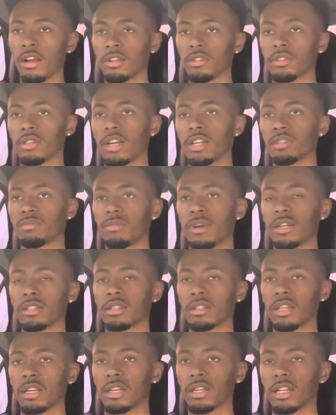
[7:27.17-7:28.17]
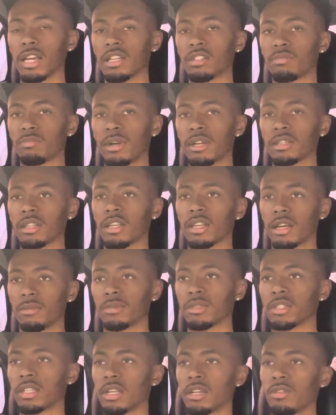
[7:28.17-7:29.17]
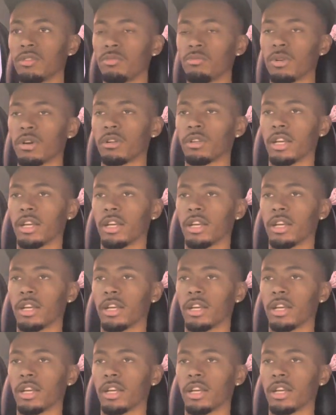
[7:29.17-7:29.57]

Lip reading: So that's my thing. I'm gonna tell you, bro.